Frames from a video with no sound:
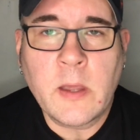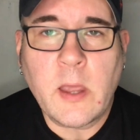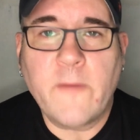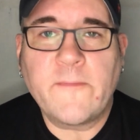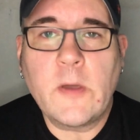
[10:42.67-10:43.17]

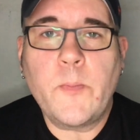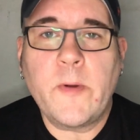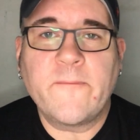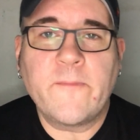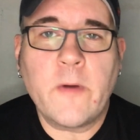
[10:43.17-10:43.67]
If you
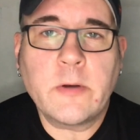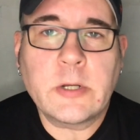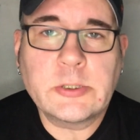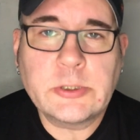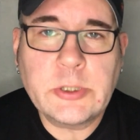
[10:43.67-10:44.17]
prefer
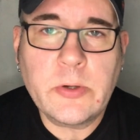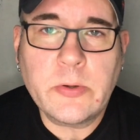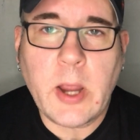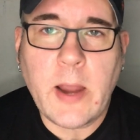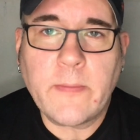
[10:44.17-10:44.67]
to shoot
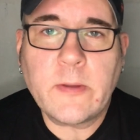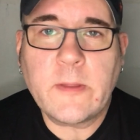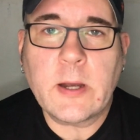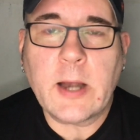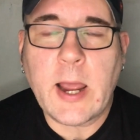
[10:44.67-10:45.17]

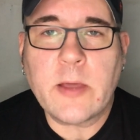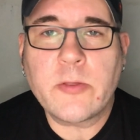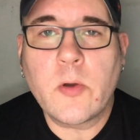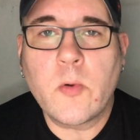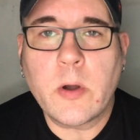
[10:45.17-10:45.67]
everything at
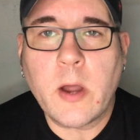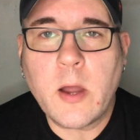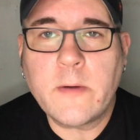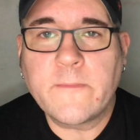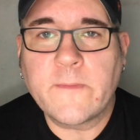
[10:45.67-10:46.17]
ISO
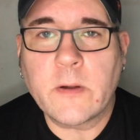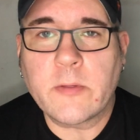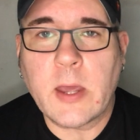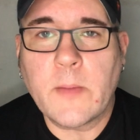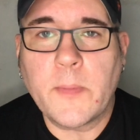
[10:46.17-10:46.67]
100, for
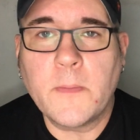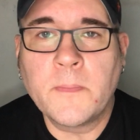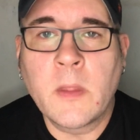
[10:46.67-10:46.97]
example,